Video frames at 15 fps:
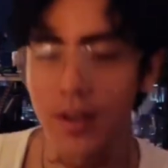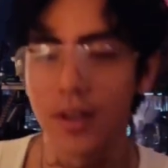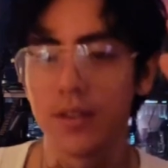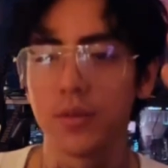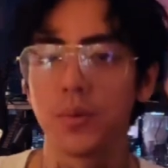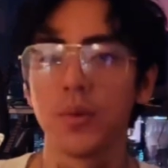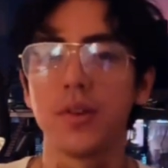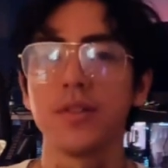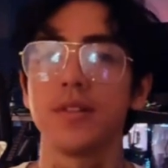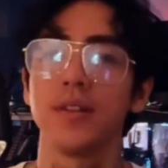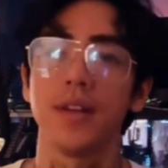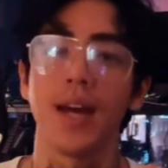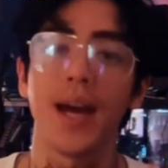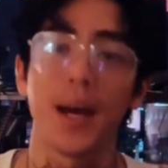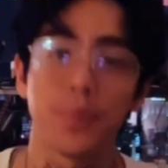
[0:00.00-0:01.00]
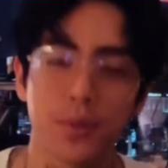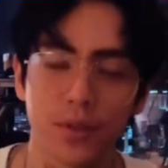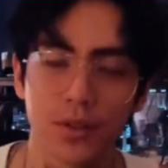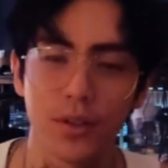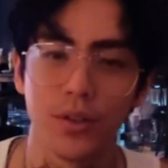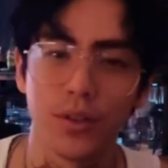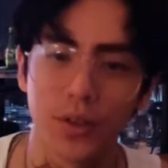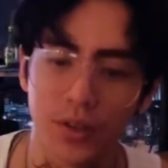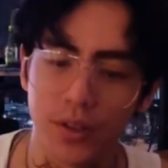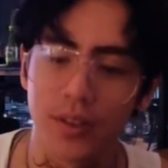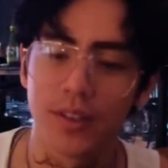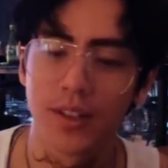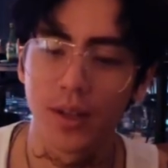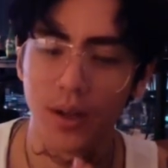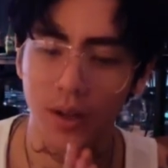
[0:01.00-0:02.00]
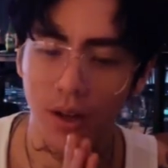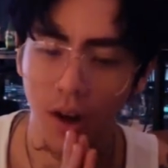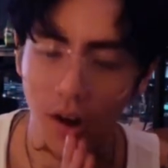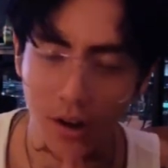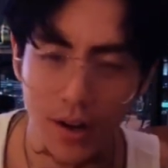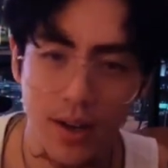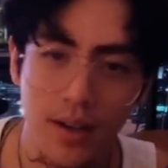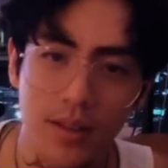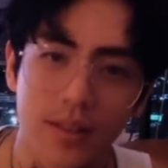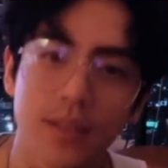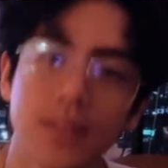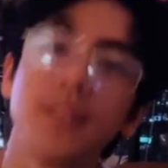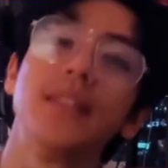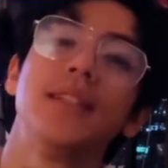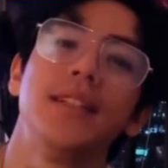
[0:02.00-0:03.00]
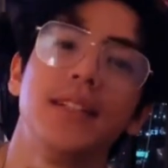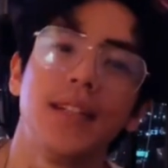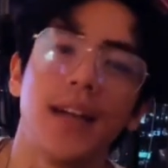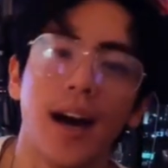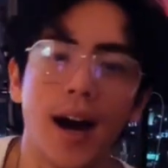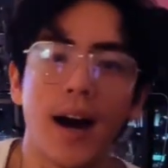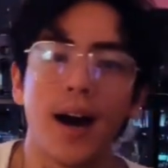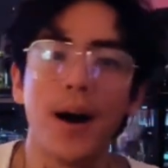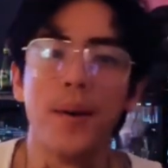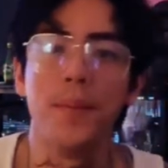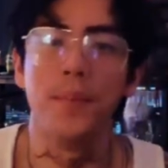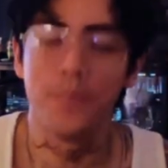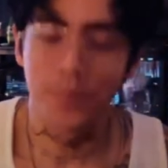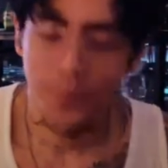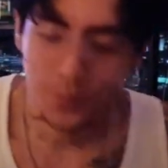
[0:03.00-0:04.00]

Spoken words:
you guys was an absolute honor. I